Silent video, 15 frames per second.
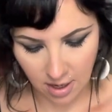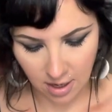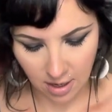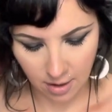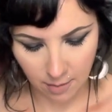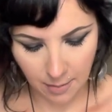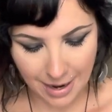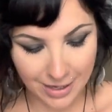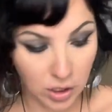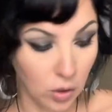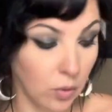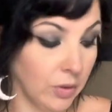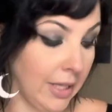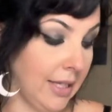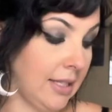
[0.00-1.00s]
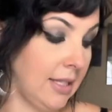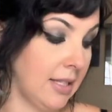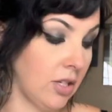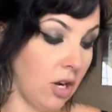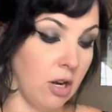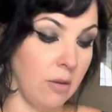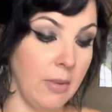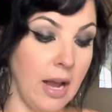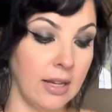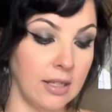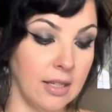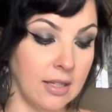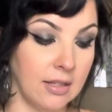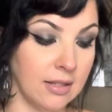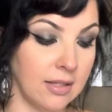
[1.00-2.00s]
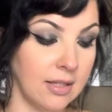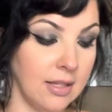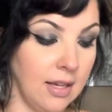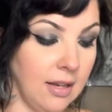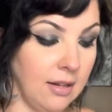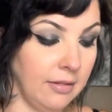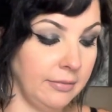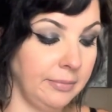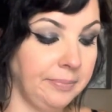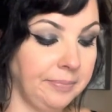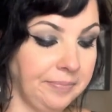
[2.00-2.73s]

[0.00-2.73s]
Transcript: I don't like these card backings, and